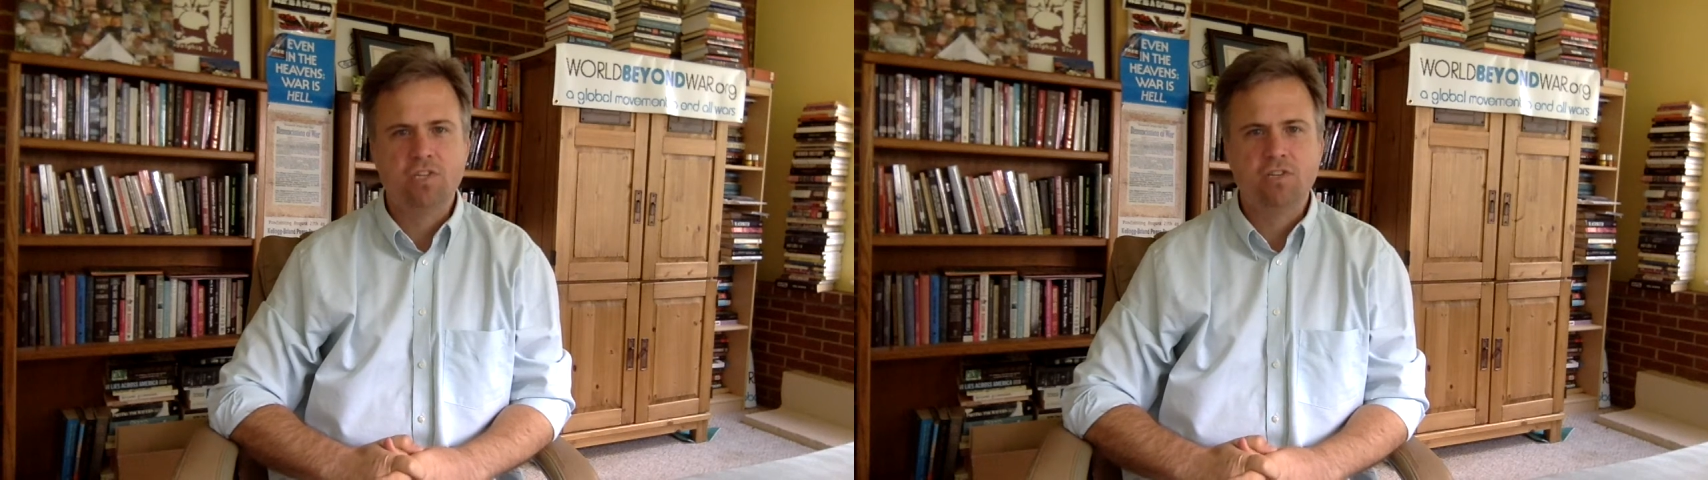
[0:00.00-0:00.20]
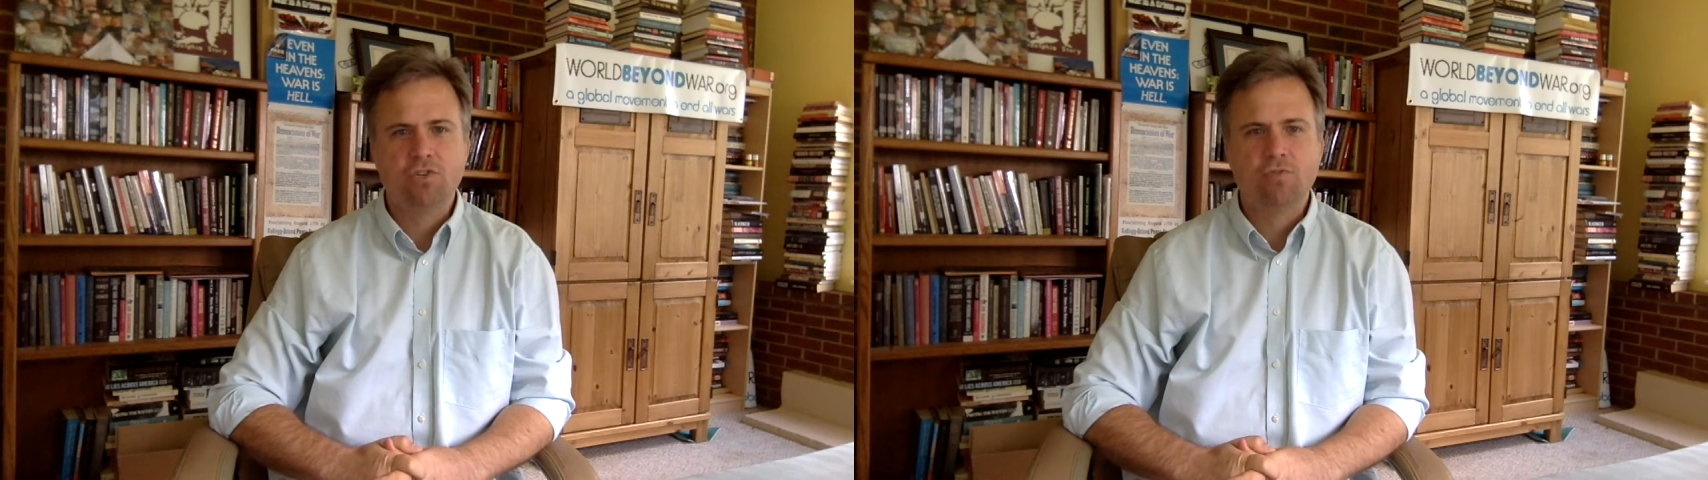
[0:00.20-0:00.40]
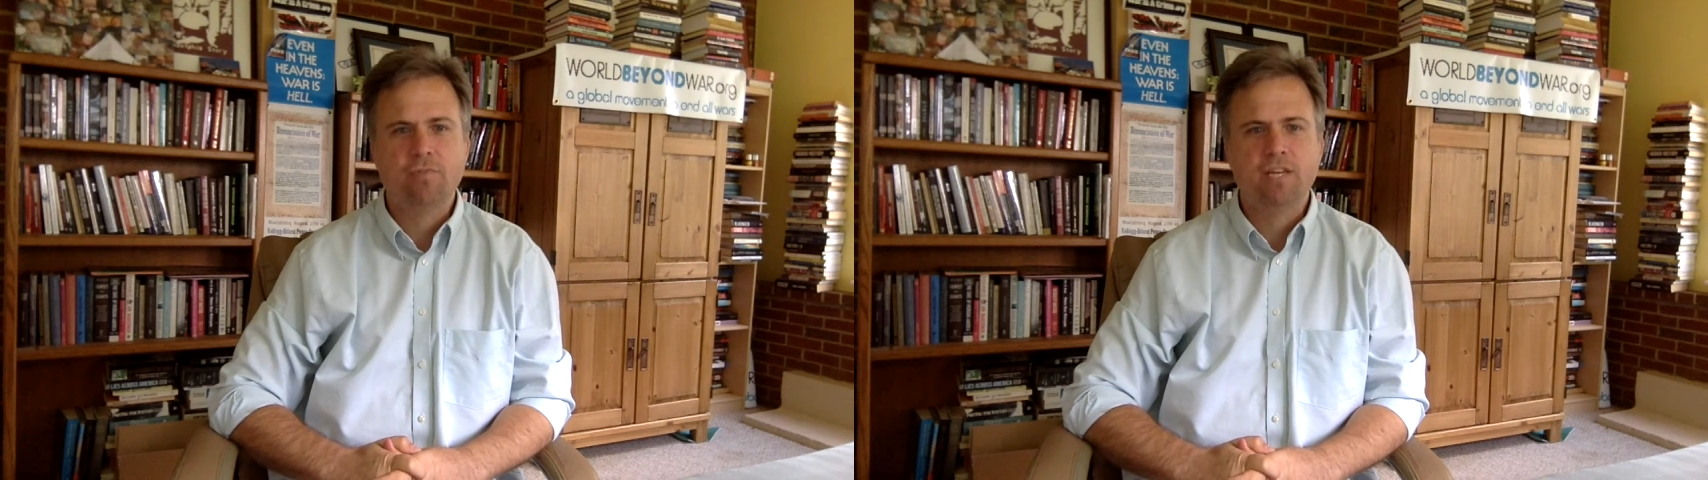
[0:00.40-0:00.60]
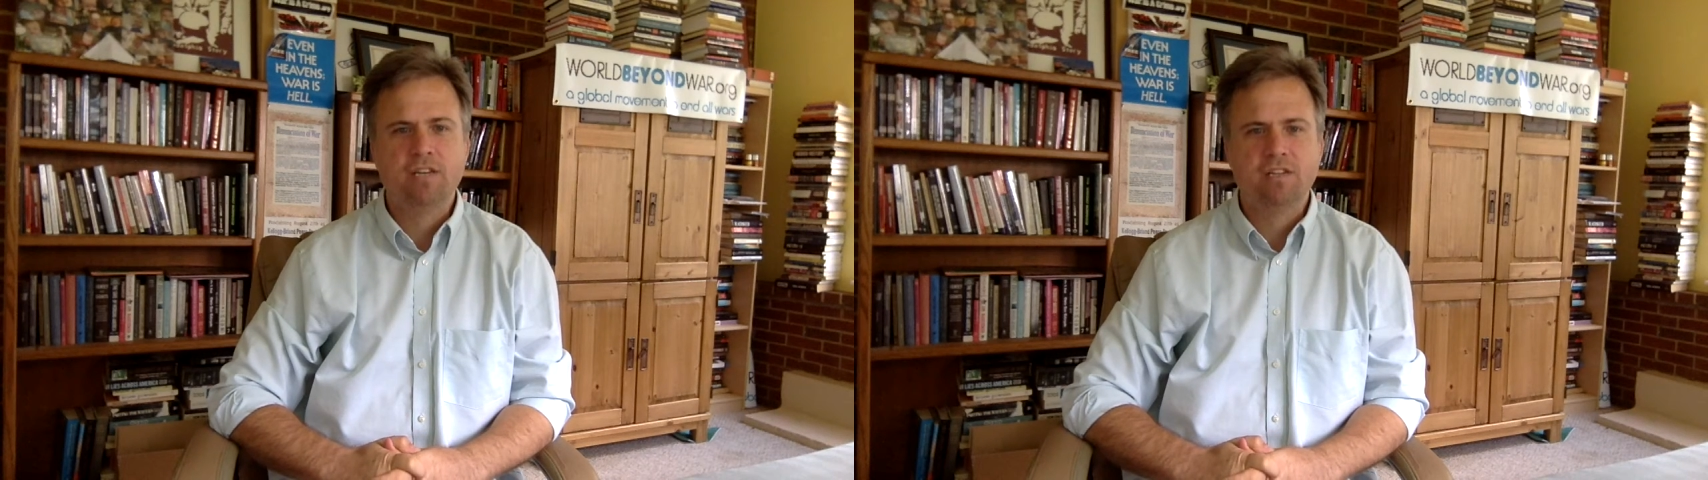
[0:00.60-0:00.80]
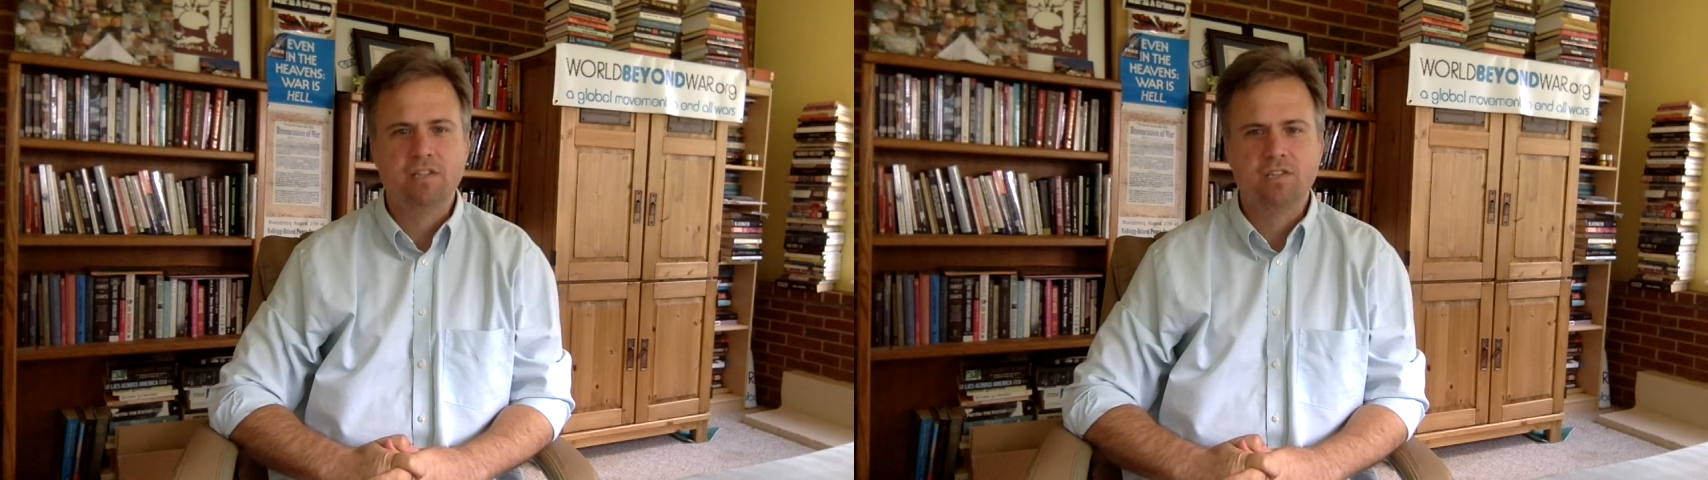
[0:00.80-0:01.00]

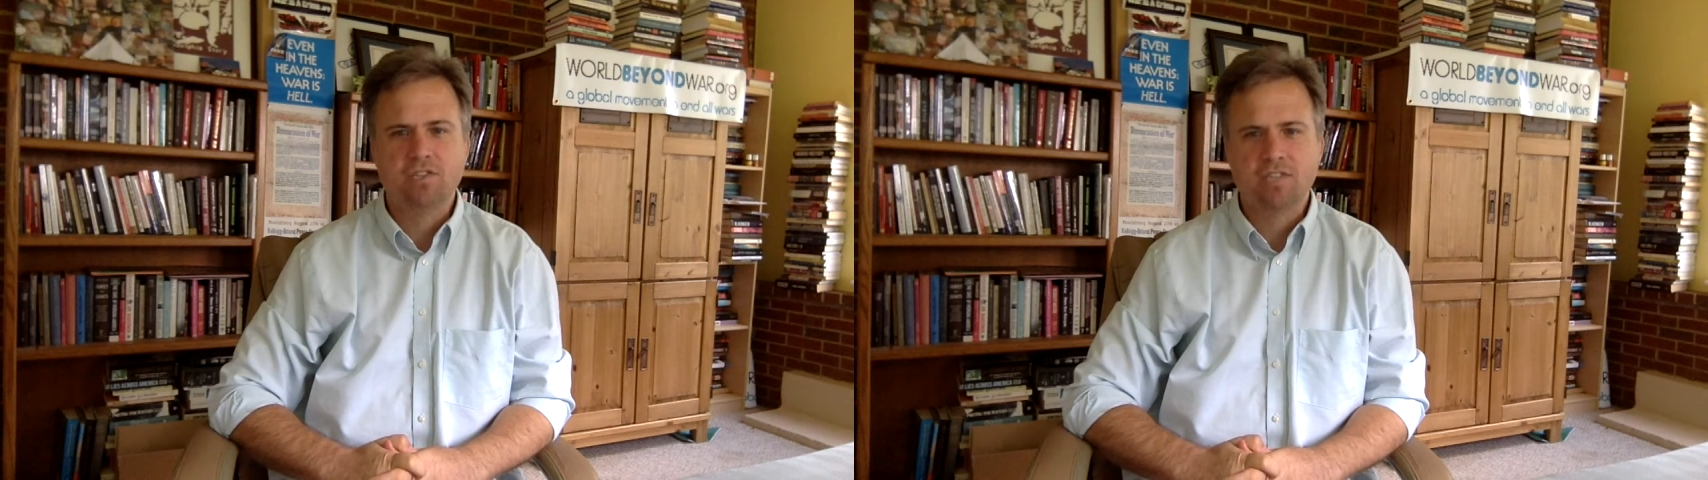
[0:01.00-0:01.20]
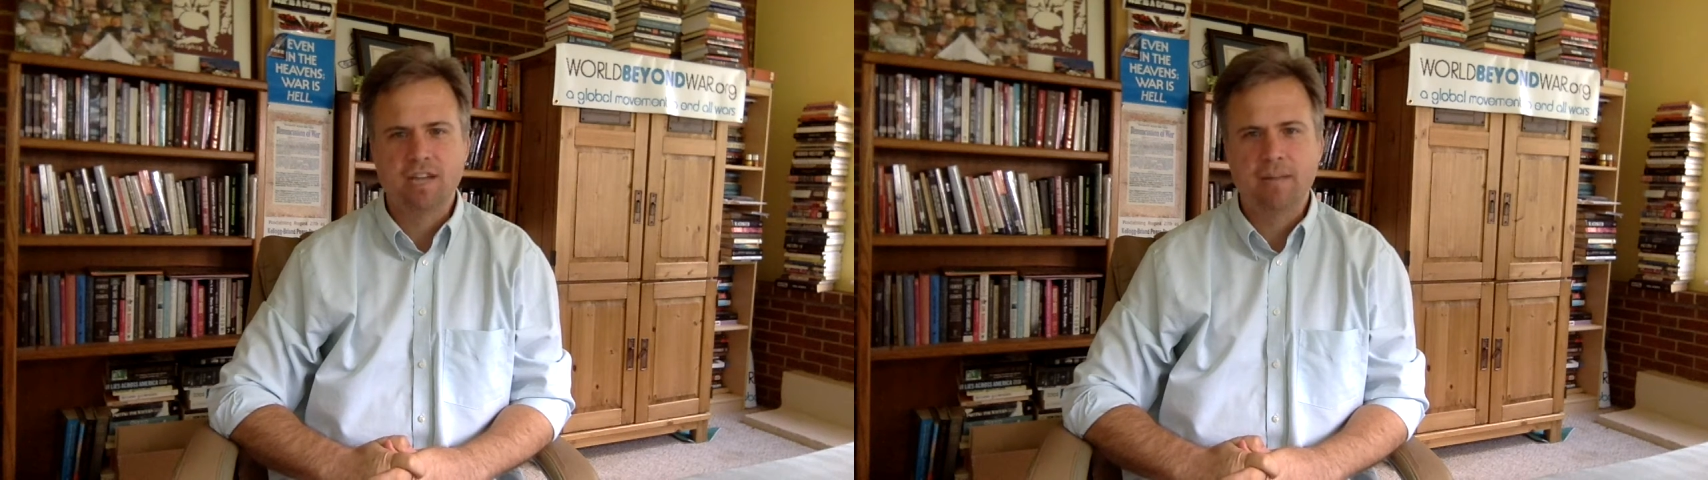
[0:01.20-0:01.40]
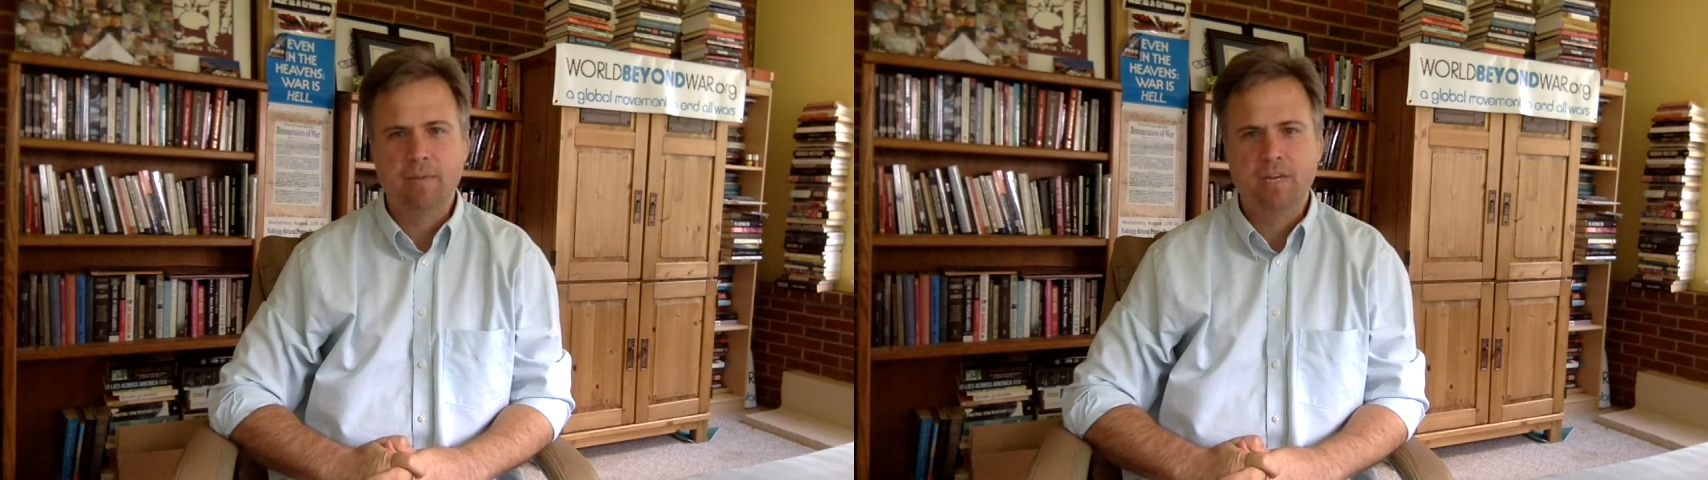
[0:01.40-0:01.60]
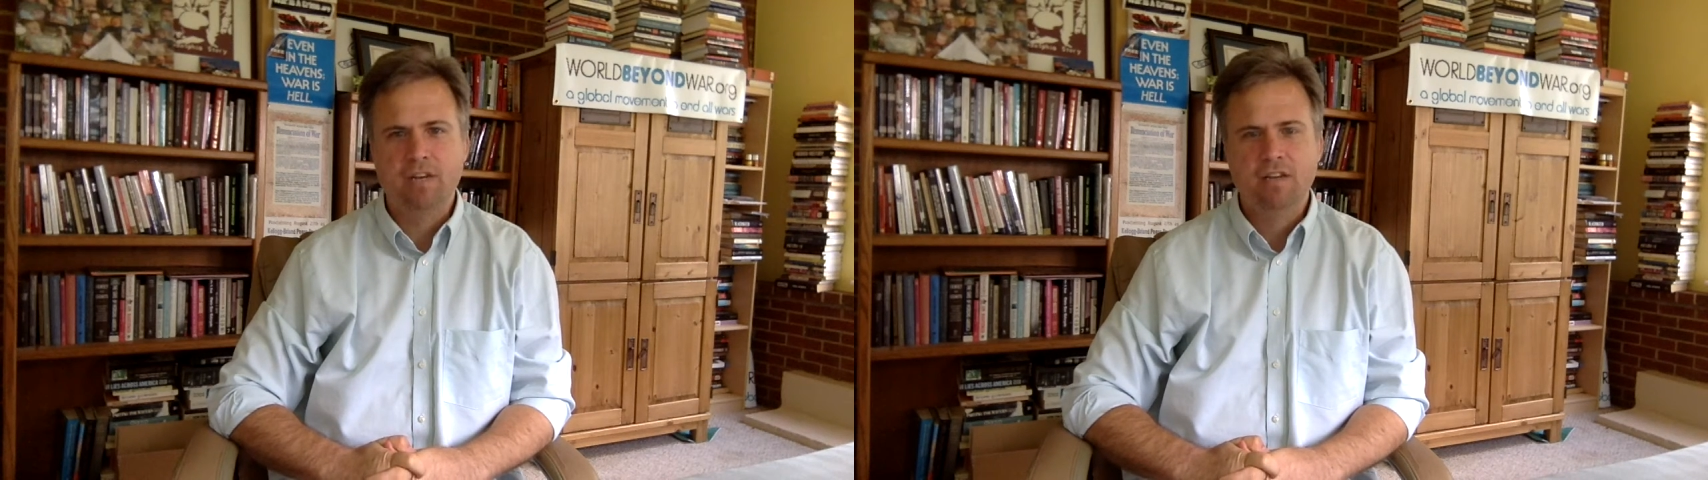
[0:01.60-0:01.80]
instrumental in stopping